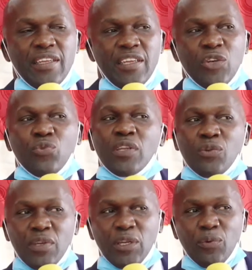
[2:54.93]
in
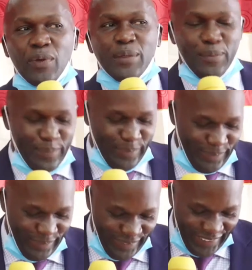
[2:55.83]
2021.
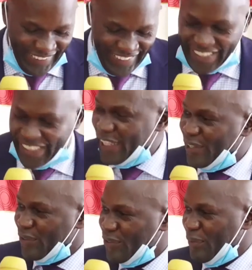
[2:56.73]

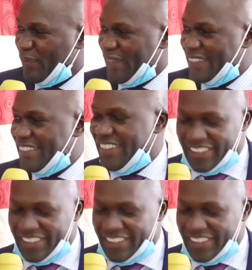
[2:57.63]
Thank you so much.